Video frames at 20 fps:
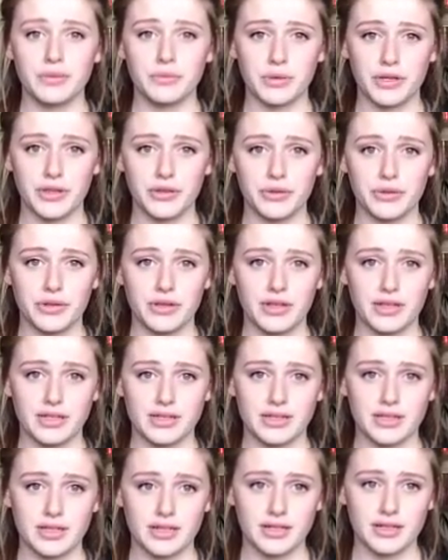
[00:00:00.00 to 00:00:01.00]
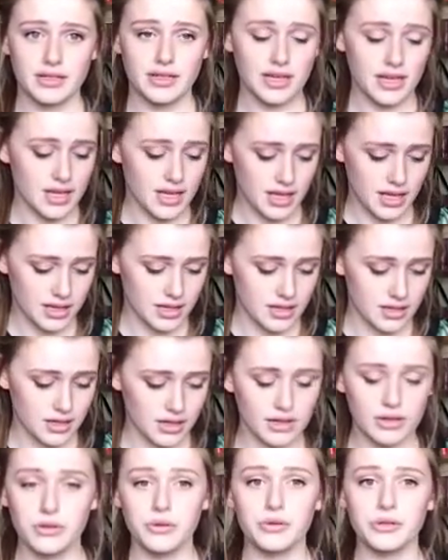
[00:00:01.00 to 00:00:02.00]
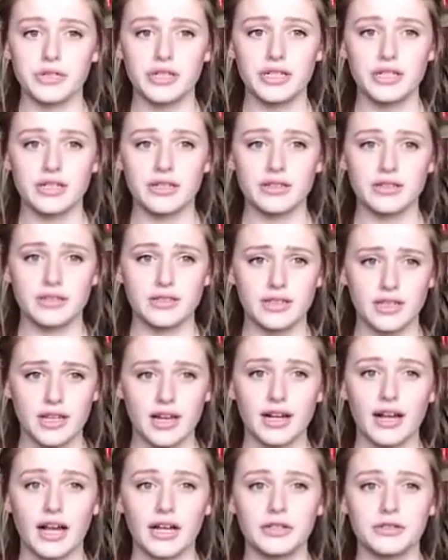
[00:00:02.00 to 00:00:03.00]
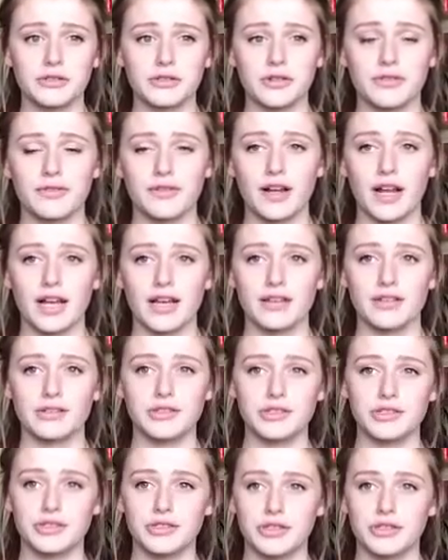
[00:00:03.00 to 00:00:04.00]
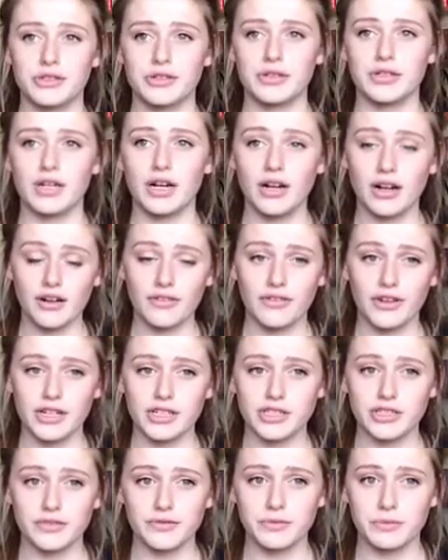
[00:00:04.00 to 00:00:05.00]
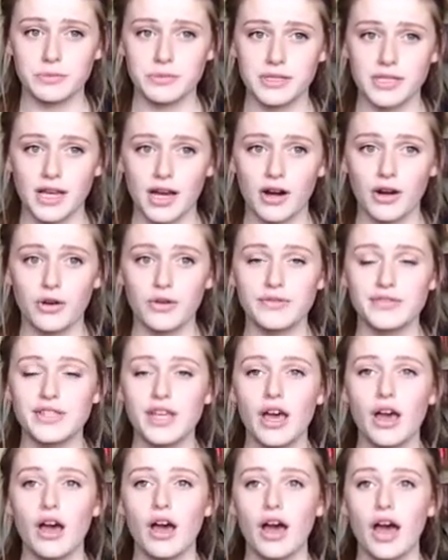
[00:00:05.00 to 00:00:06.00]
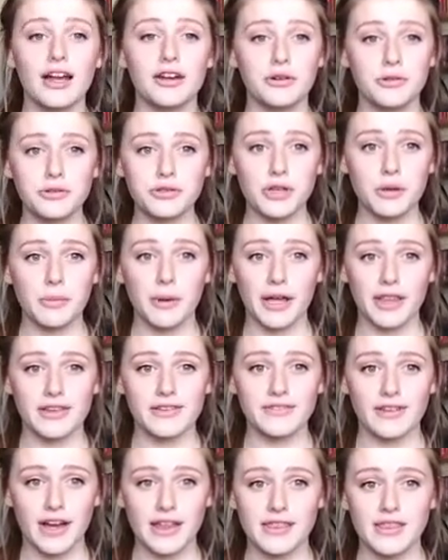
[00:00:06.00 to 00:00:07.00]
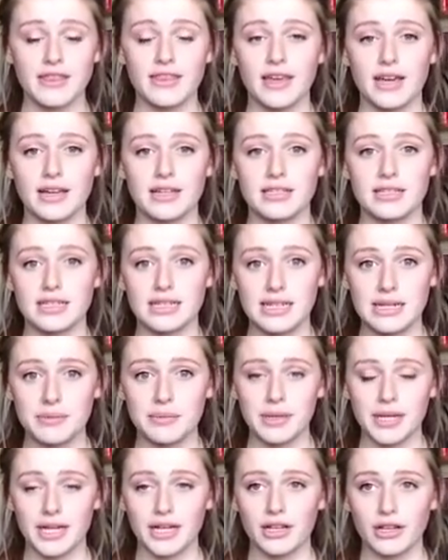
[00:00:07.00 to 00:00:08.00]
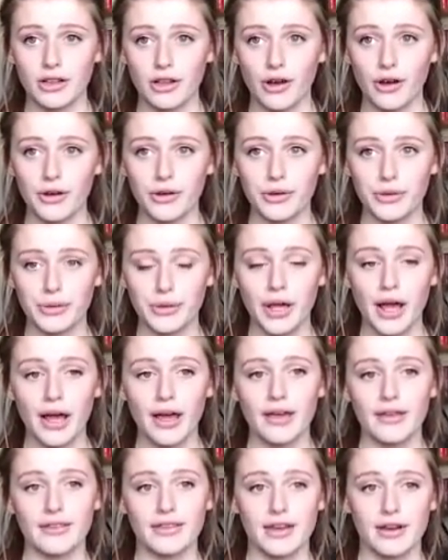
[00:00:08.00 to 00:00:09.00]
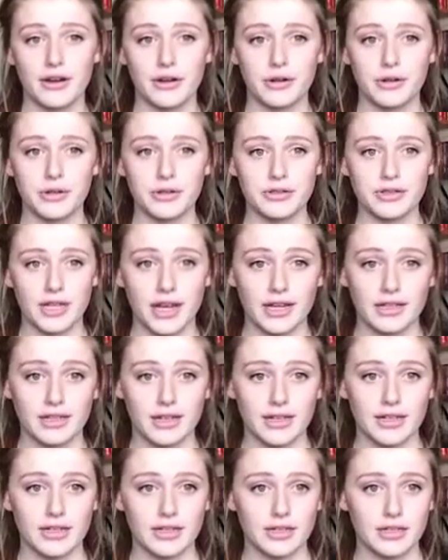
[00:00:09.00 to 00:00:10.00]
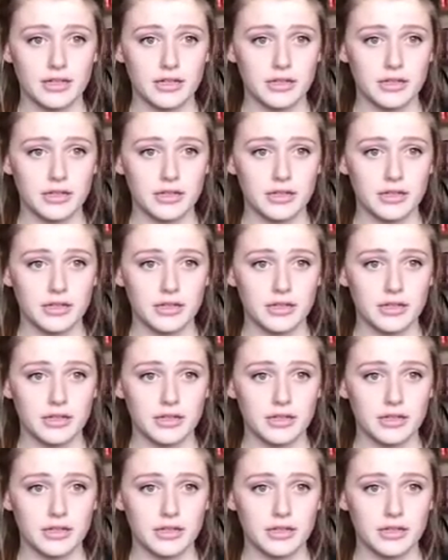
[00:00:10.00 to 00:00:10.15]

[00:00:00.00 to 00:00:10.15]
we thought that the young adults can relate due to a younger version of themselves, and also by the fact that they are sleeping alone. They're like,